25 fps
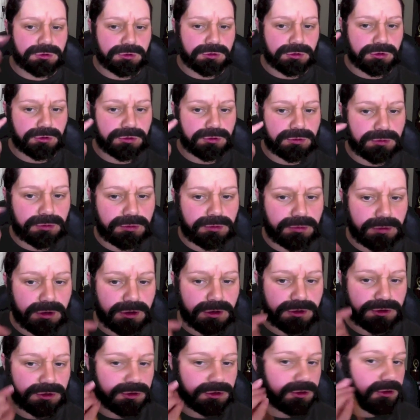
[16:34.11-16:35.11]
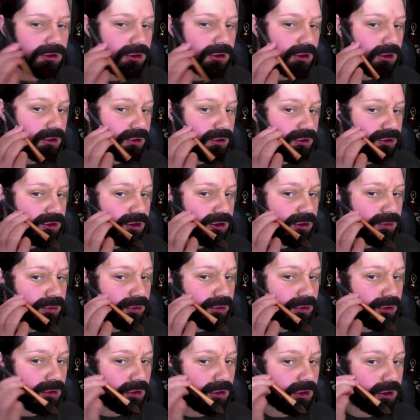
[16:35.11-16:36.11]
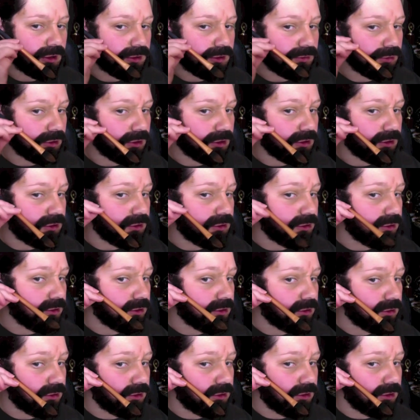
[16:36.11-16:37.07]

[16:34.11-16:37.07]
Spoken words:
So imagine that your cheekbone line runs